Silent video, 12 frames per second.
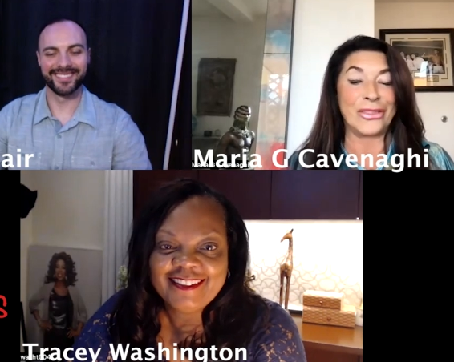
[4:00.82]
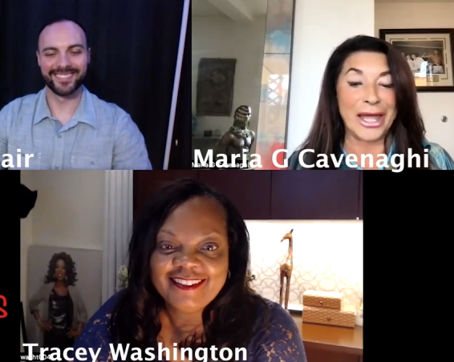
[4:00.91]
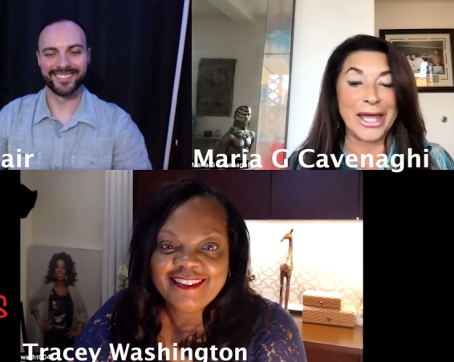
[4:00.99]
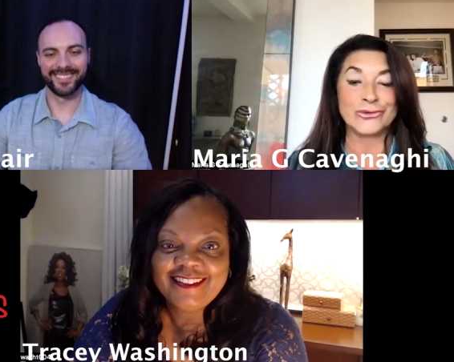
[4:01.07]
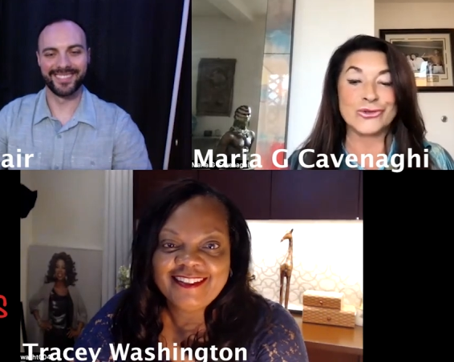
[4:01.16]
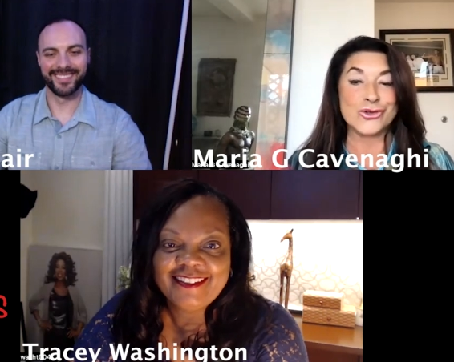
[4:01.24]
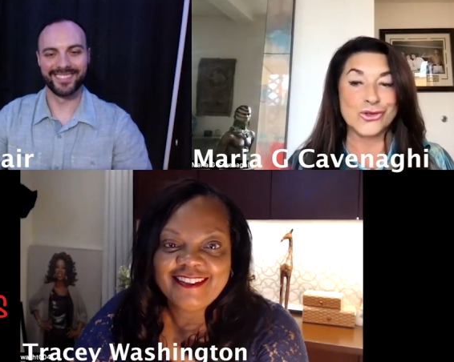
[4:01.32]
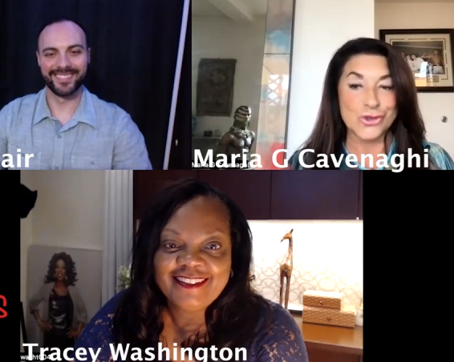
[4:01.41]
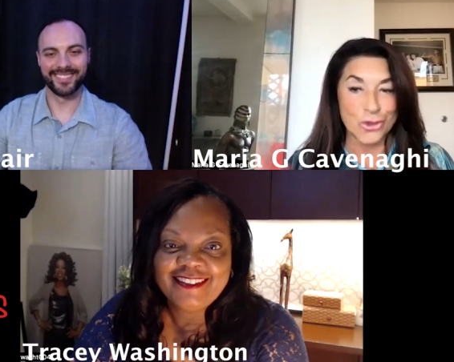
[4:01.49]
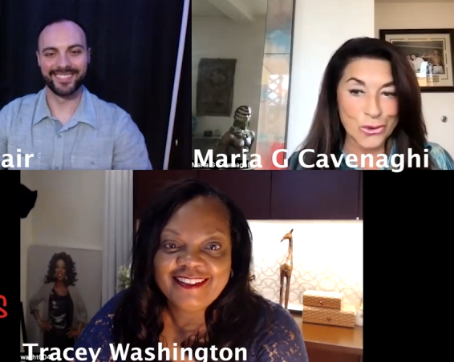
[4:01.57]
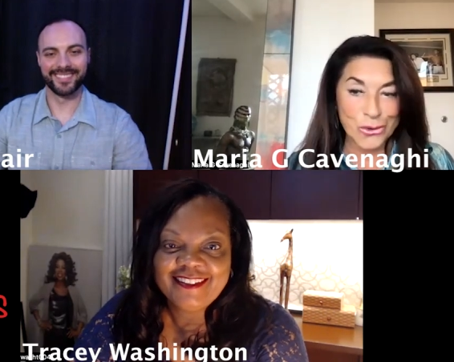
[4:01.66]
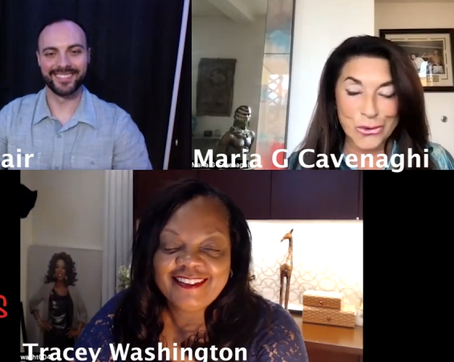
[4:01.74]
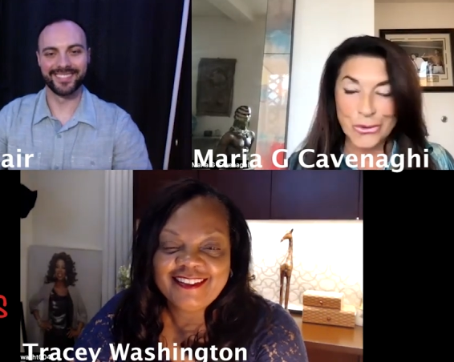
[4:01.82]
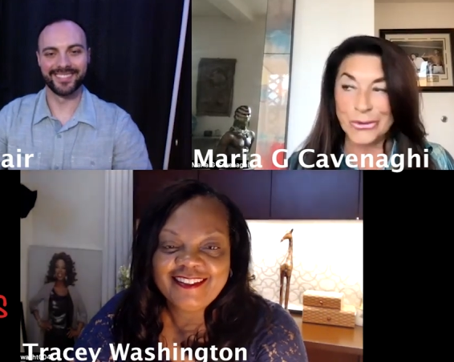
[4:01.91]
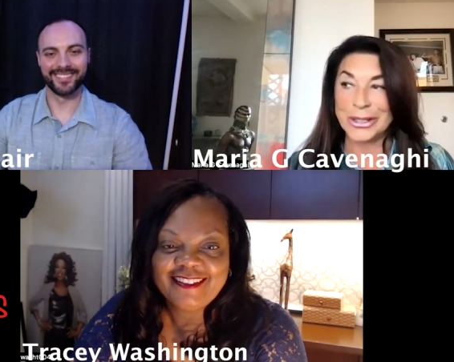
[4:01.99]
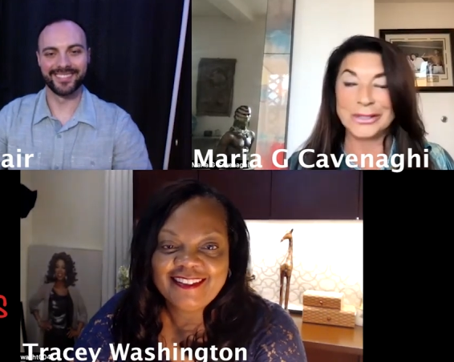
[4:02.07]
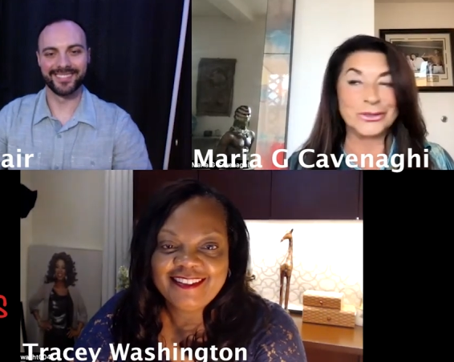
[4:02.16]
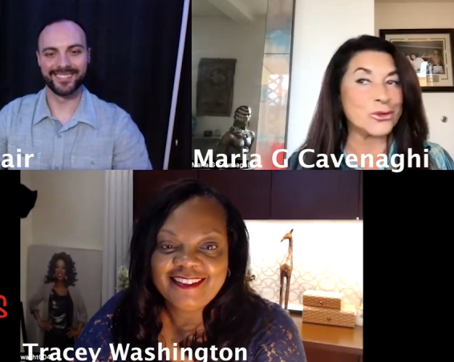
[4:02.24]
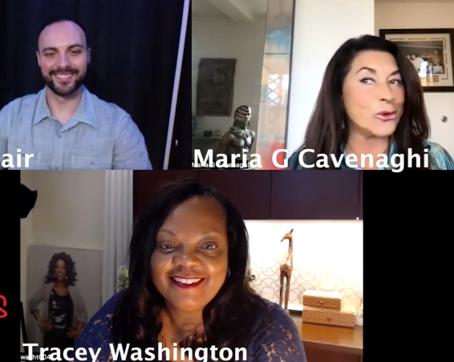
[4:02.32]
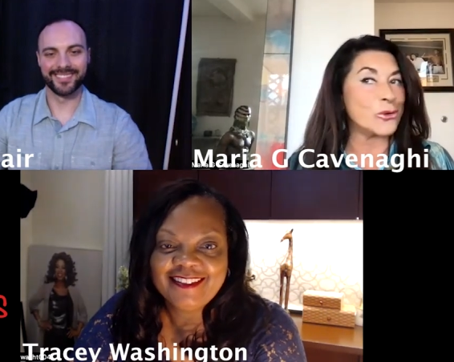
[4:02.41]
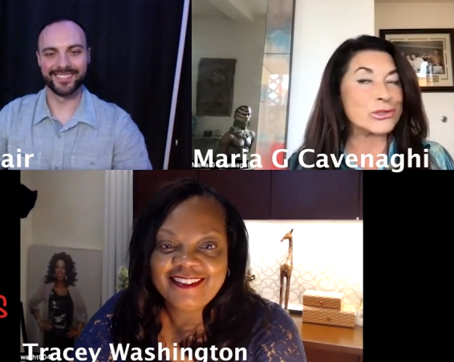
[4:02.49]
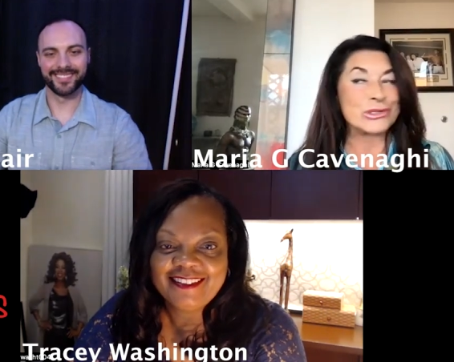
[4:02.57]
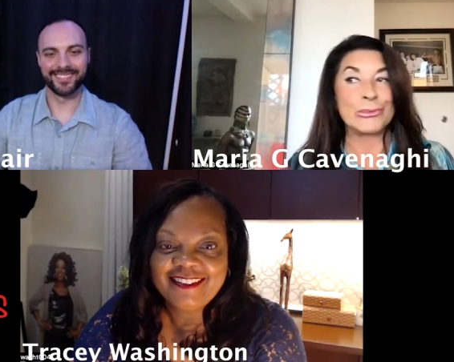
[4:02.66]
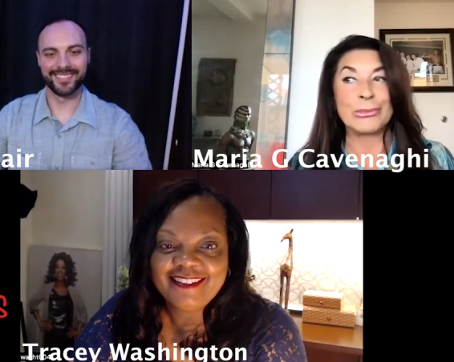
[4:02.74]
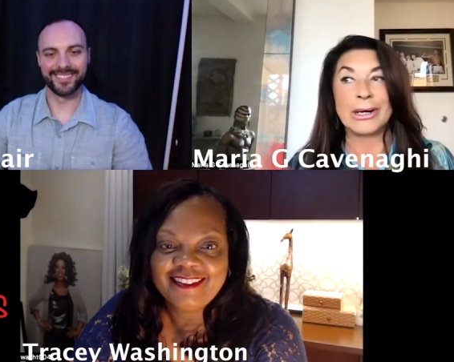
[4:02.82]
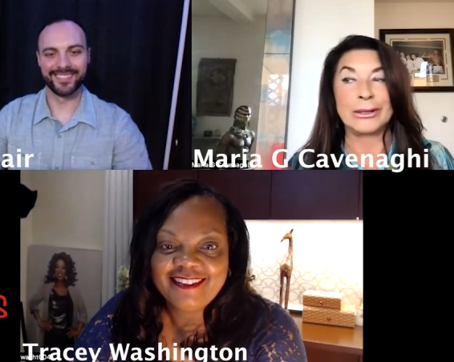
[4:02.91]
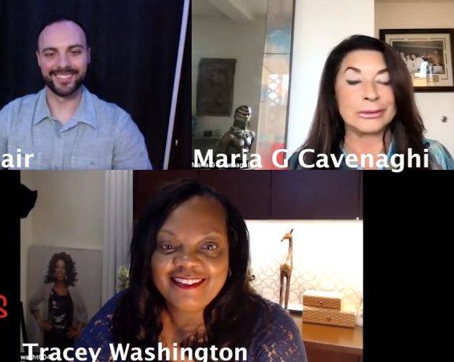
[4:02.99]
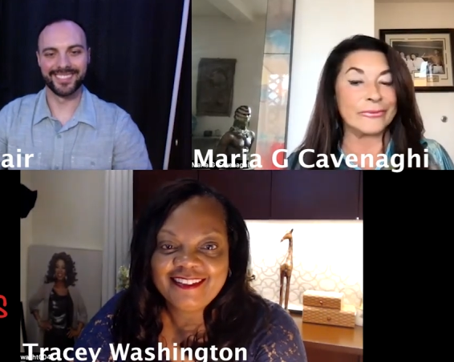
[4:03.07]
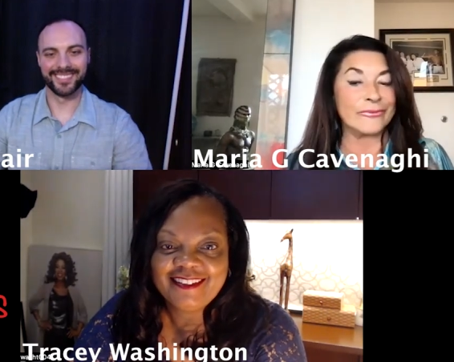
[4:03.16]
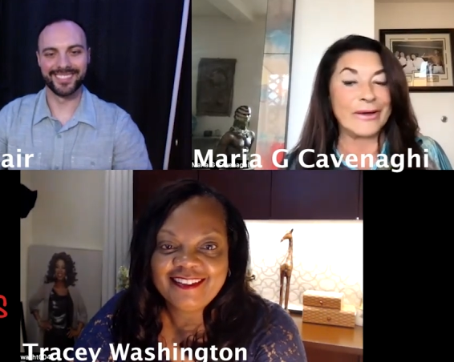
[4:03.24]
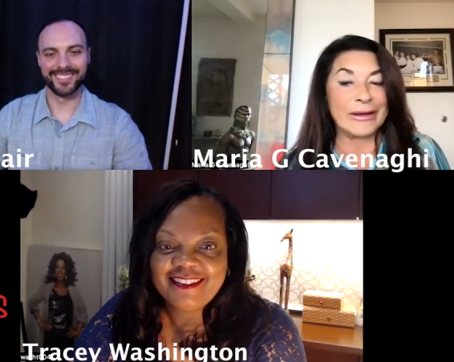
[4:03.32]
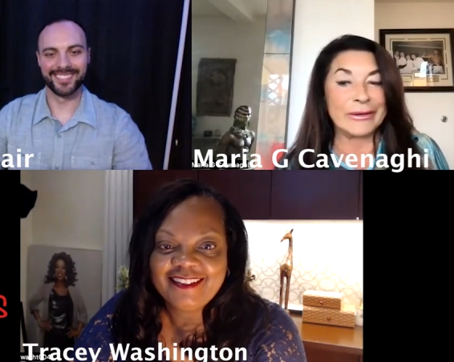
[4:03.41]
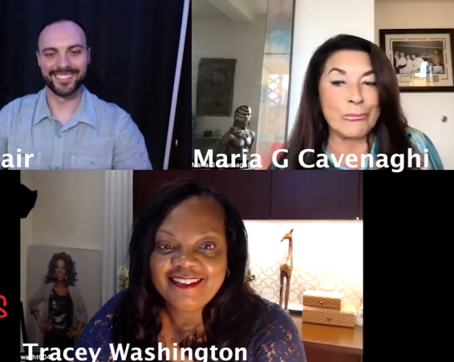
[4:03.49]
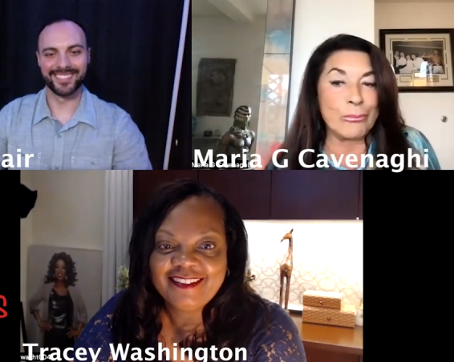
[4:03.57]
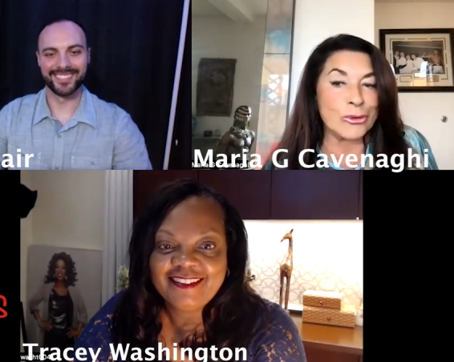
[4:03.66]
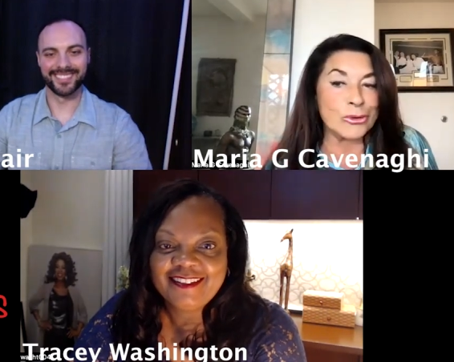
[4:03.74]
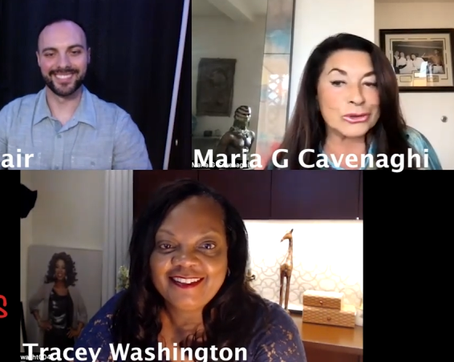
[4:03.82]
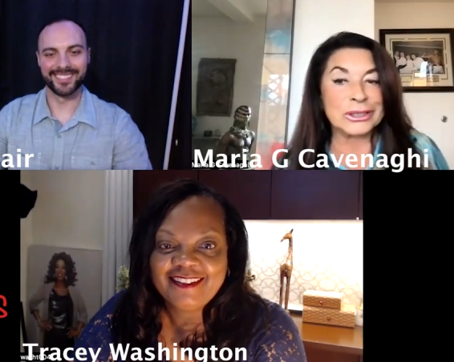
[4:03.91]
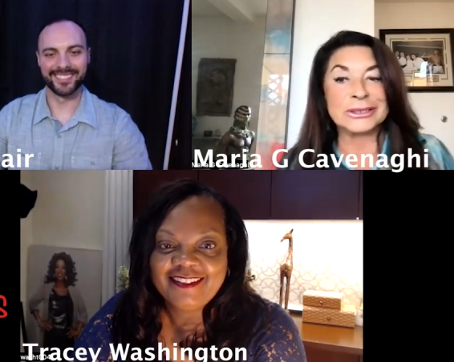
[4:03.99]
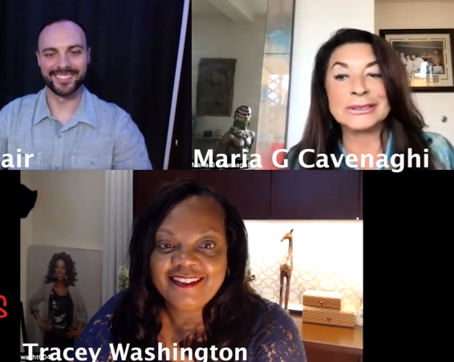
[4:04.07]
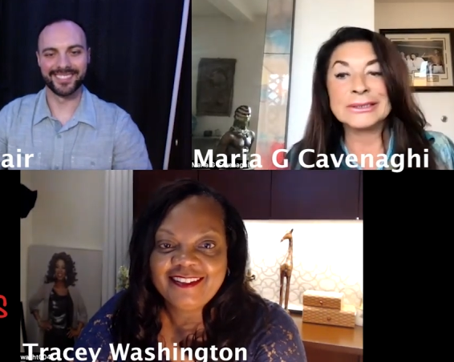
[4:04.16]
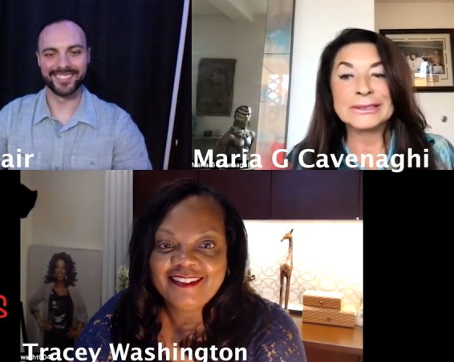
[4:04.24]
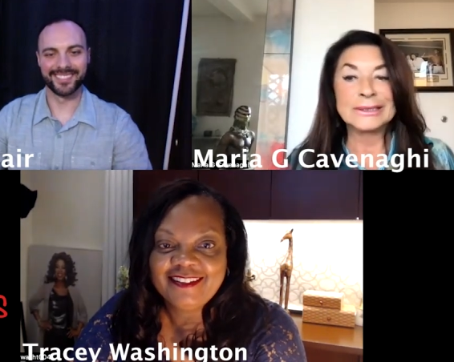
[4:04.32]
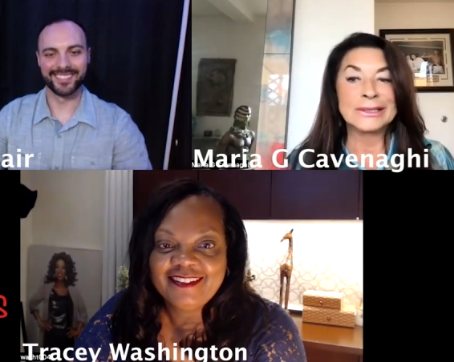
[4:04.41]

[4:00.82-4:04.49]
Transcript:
Speaker 1: that show. It talks about the very important